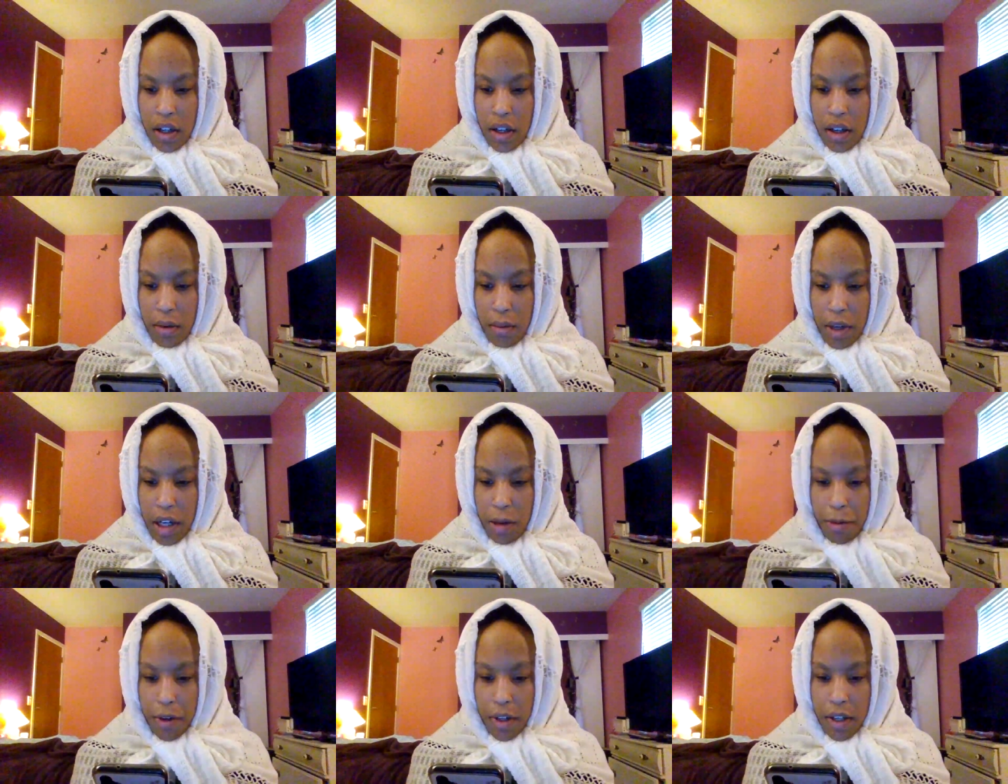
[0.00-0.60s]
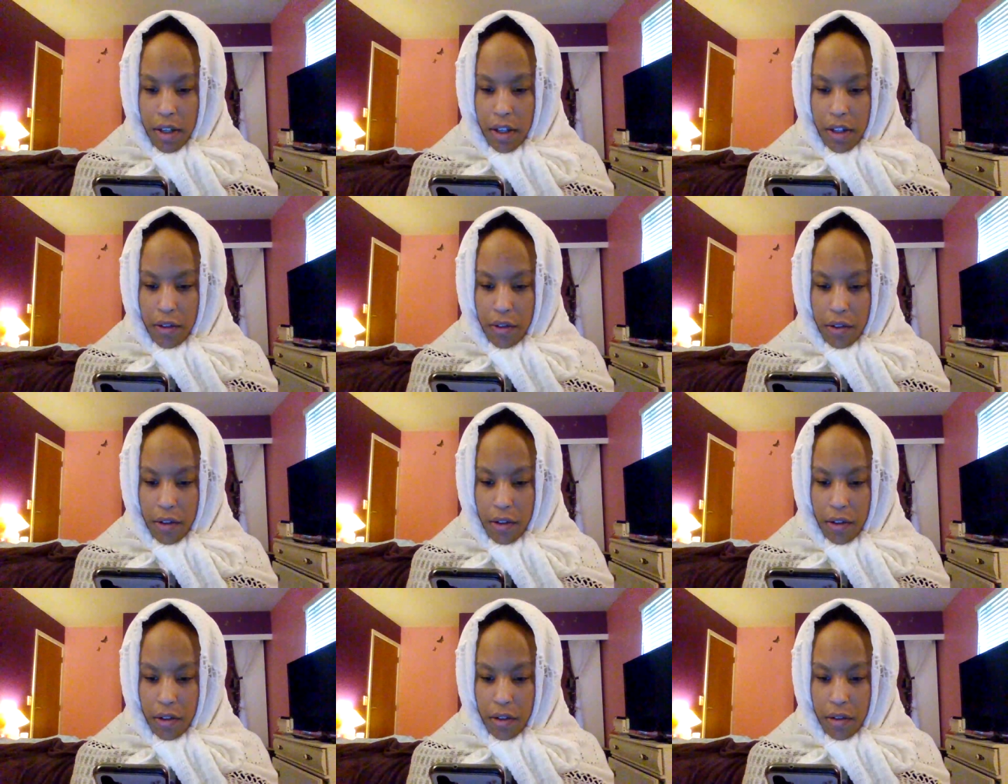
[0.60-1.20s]
A rabbit and a
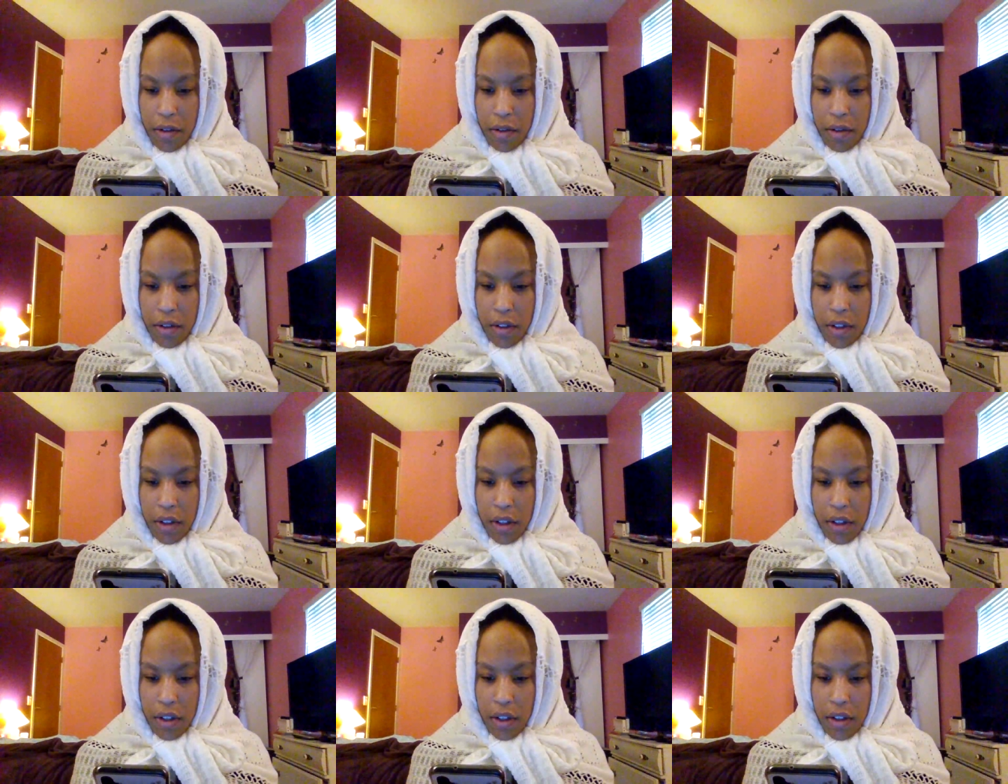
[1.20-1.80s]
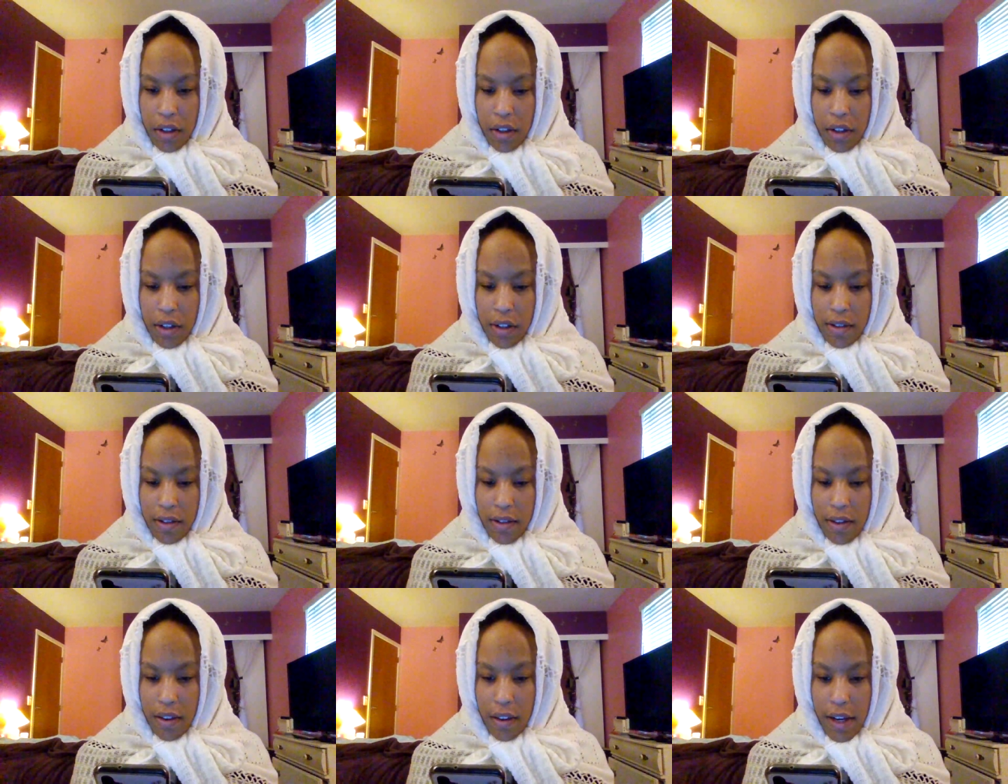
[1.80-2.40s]
turtle, and
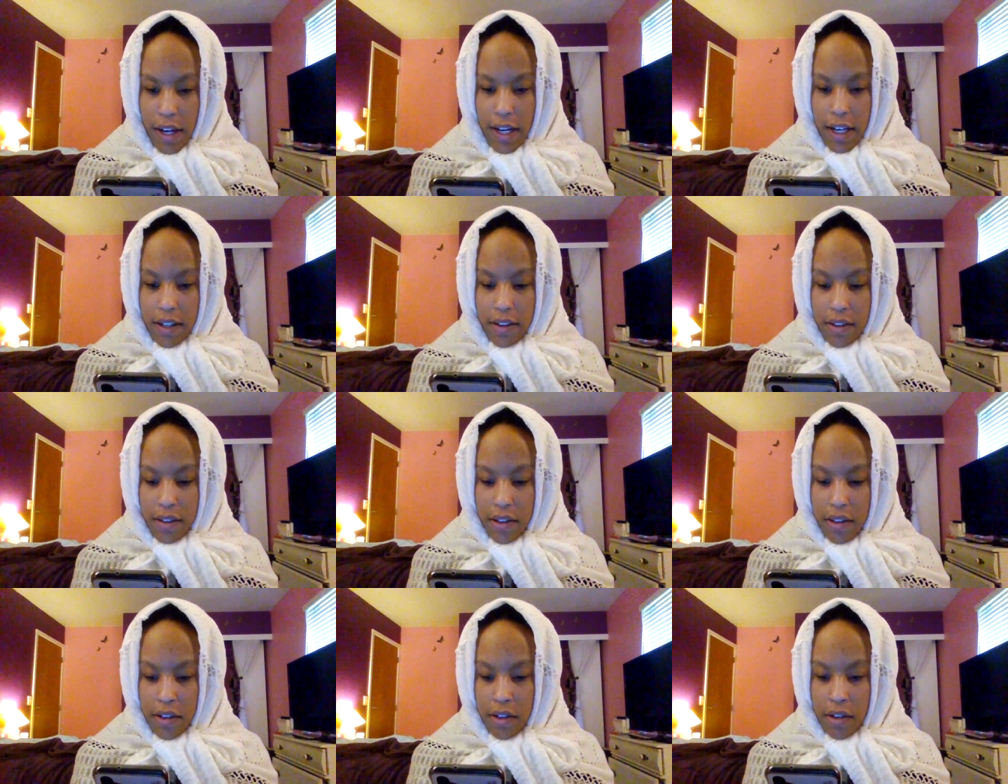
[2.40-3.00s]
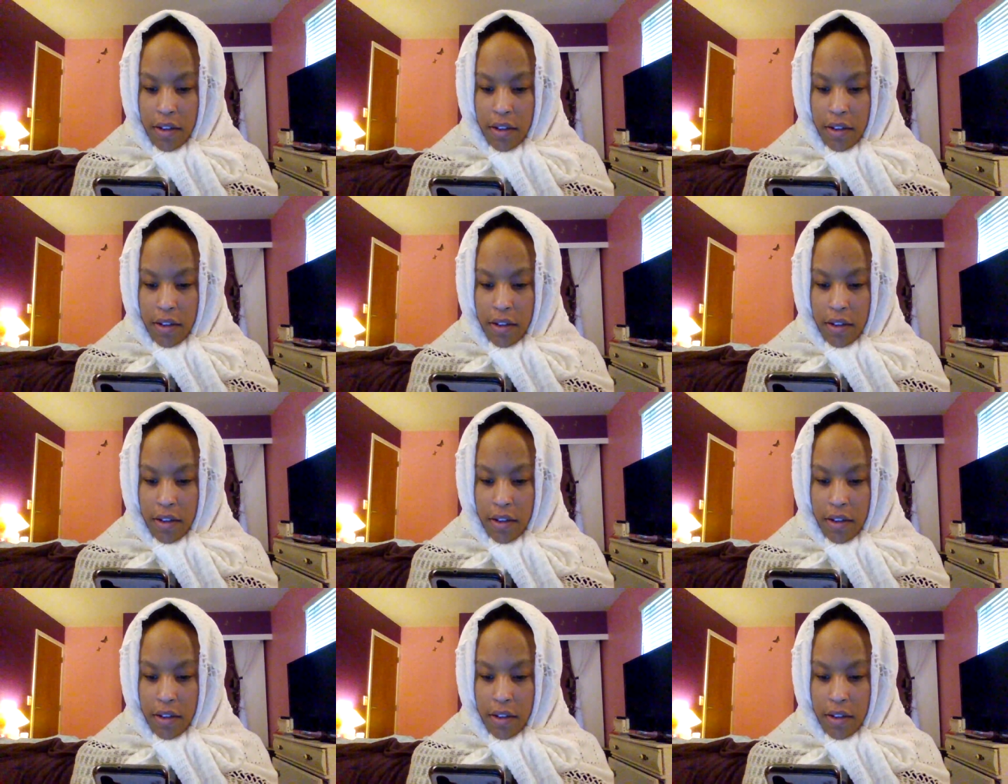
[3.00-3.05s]
there's that.